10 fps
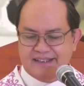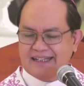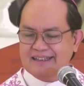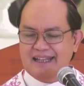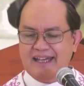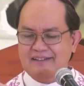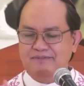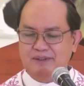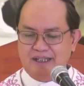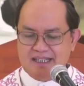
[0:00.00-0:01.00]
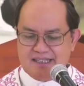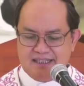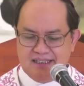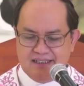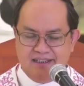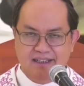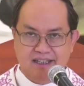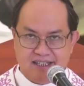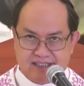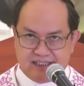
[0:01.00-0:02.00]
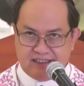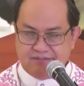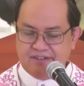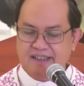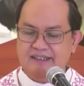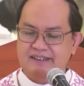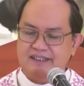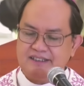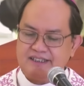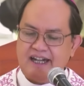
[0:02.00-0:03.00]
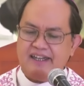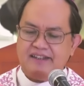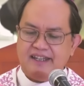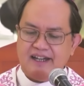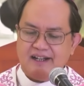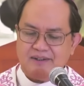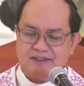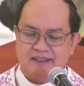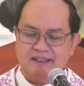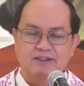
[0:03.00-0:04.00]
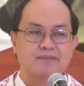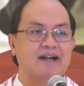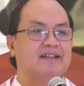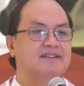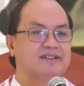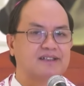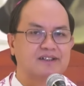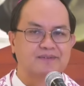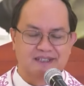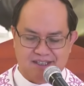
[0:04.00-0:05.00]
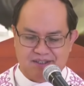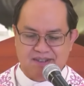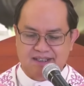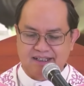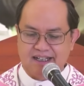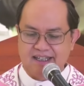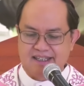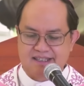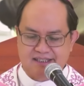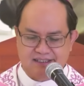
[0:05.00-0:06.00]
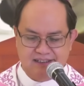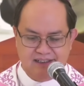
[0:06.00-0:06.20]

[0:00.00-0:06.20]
that light for us is the divinity shining out in the humanity of Jesus Christ,